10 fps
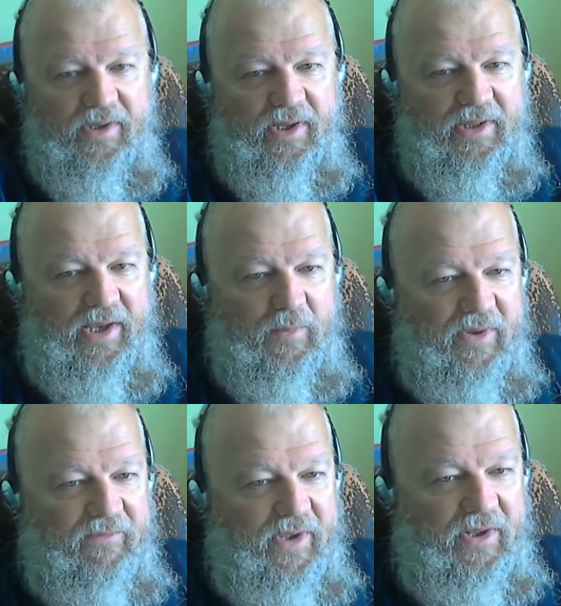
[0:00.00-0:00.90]
A
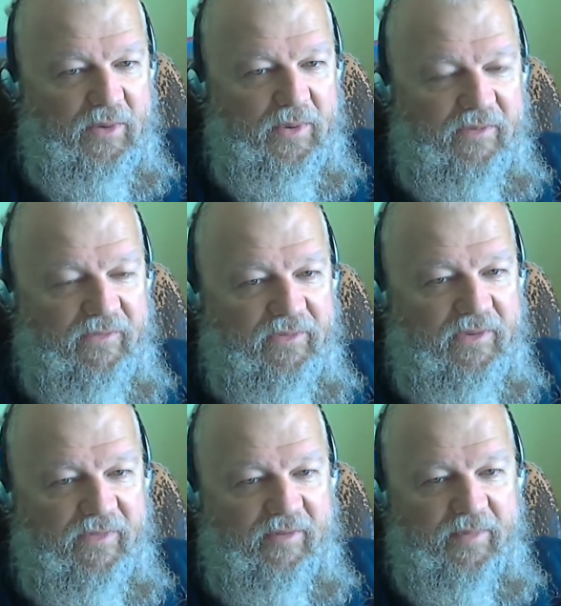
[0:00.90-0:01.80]
lightweight vehicle with a
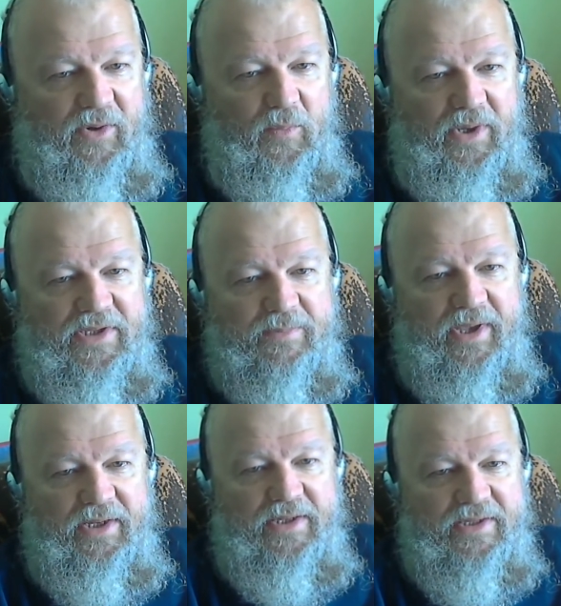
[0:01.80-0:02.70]
55 meter
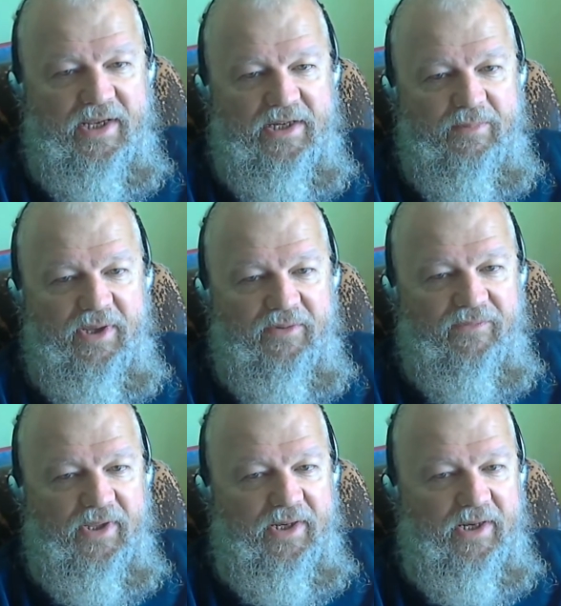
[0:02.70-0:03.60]
wingspan designed to be
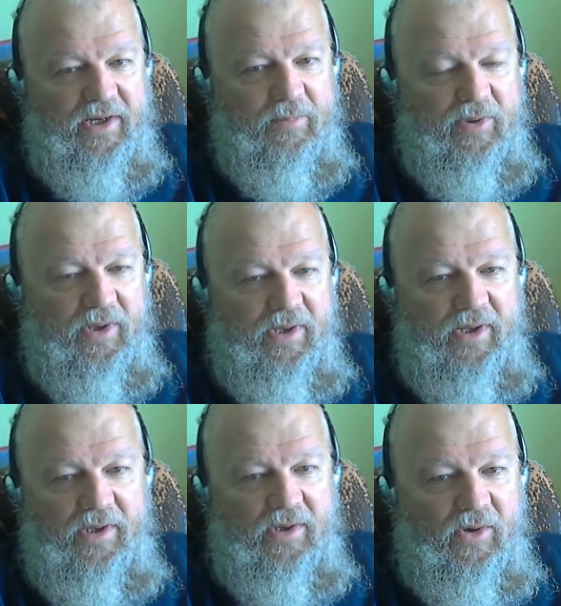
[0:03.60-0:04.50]
inflated and deployed
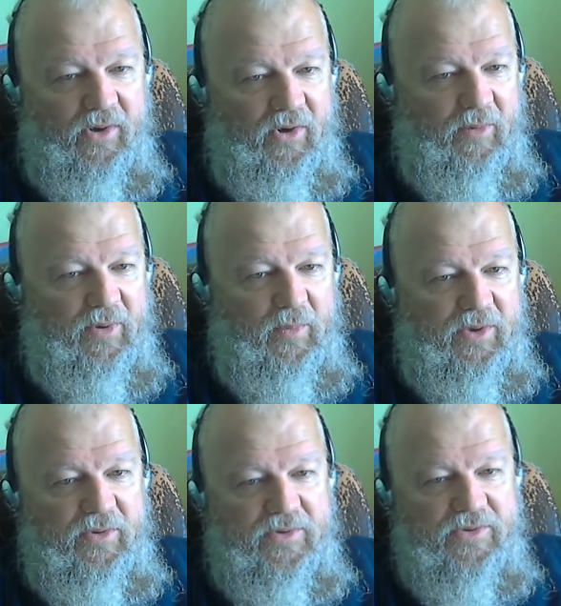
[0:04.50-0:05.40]
on orbit would
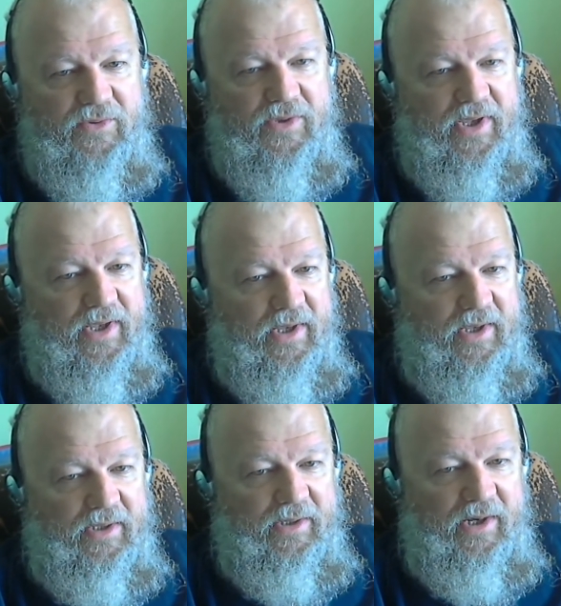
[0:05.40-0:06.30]
cruise through the
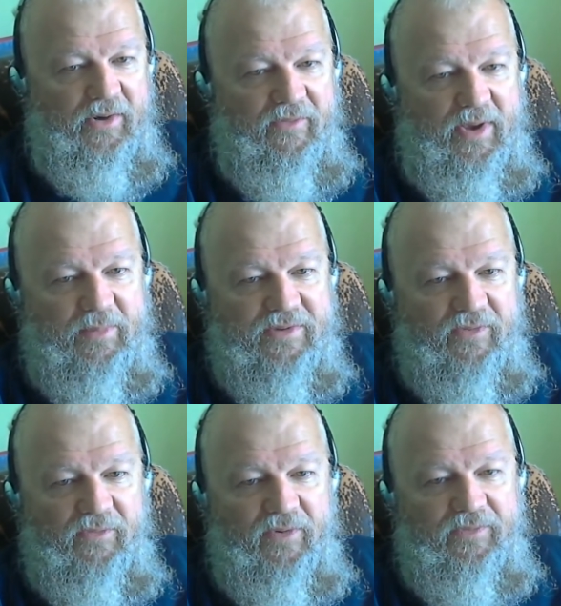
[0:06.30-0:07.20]
layer of
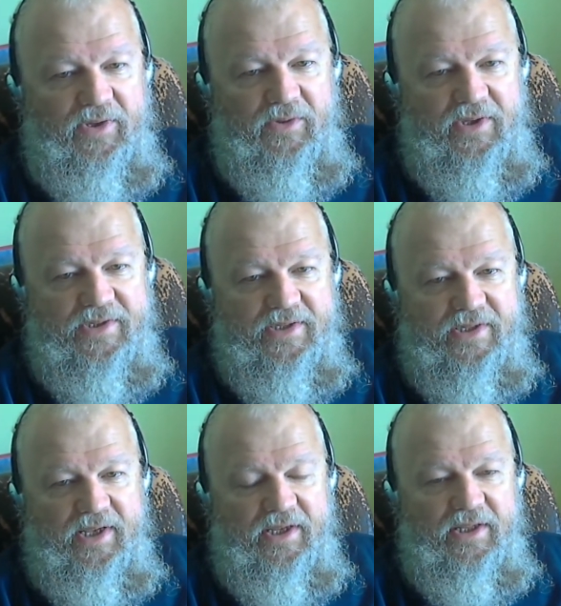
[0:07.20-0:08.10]
atmosphere 52 to
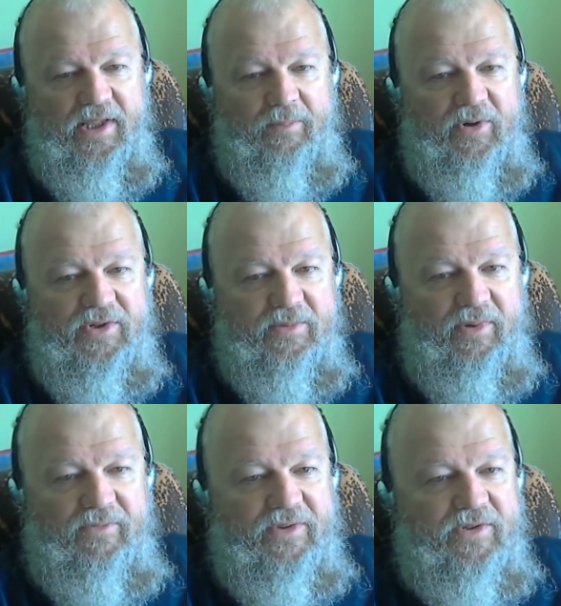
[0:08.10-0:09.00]
68 kilometers
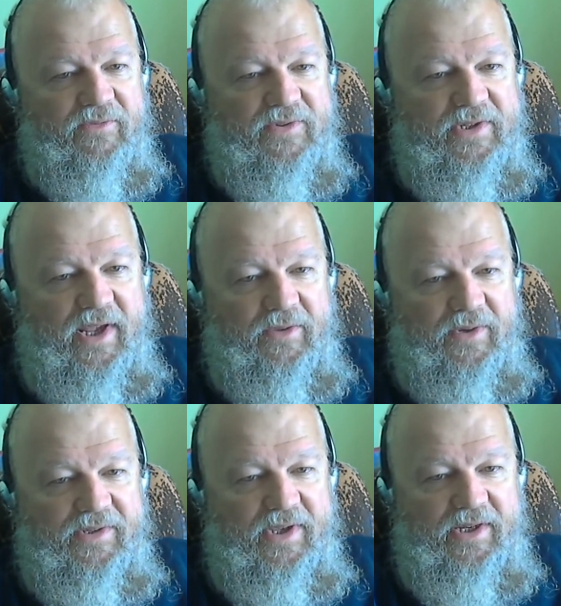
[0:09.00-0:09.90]
above the surface,
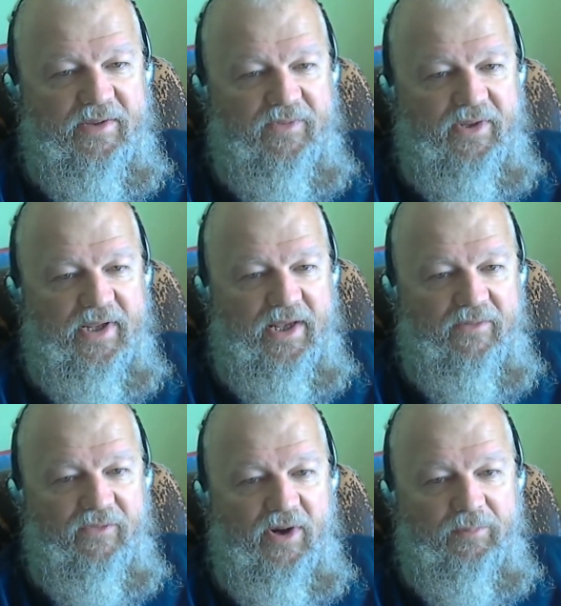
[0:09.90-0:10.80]
gathering scientific data
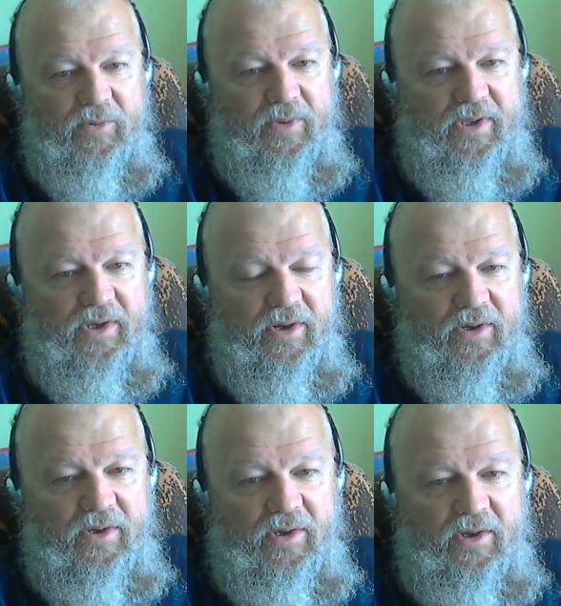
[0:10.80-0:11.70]
for up to a
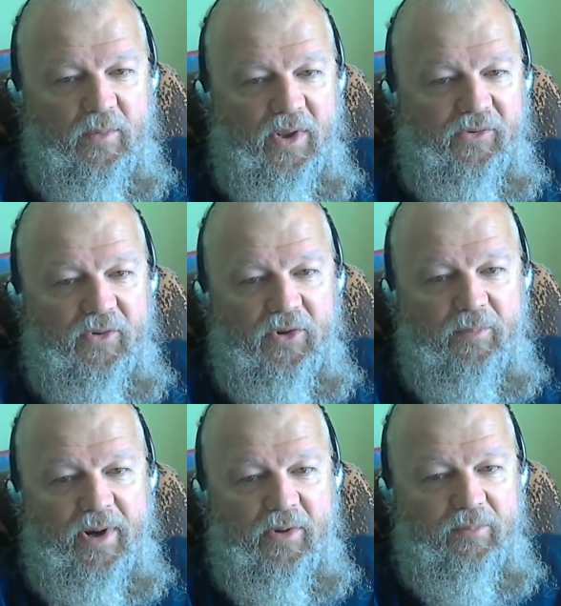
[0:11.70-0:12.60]
year, while solar
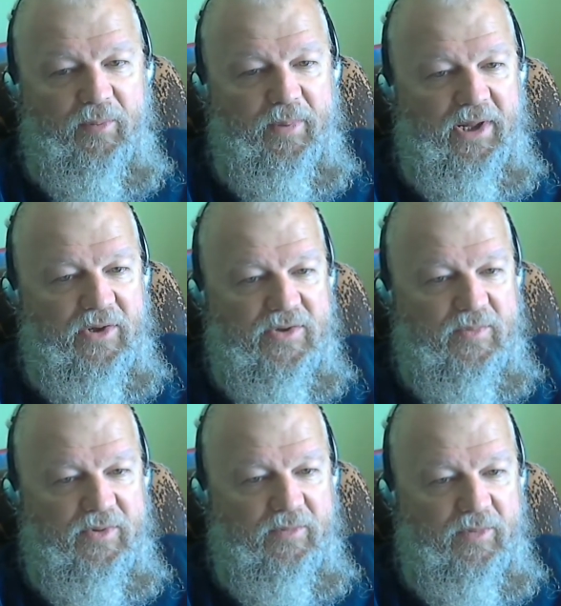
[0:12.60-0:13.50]
powered propellers
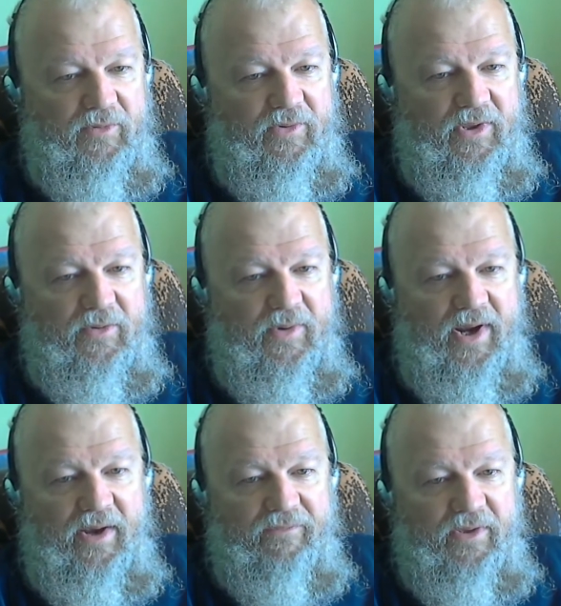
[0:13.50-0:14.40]
would remove the
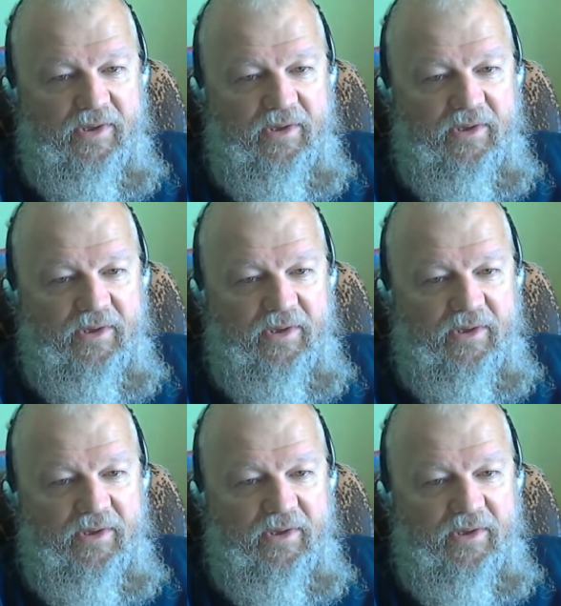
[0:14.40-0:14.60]
craft.